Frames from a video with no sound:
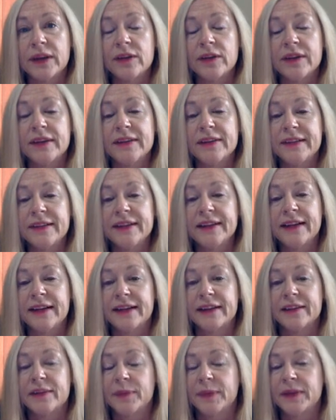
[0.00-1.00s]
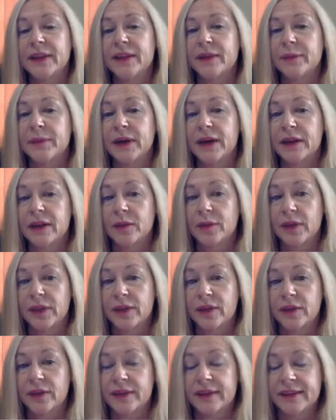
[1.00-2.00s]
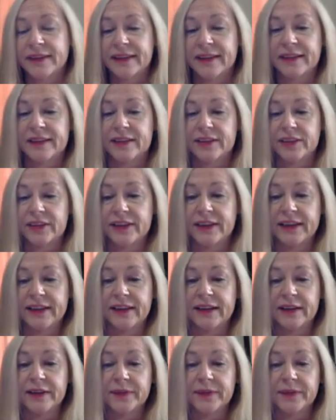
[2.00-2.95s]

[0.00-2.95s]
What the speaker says: you can still estimate the model with only censored data.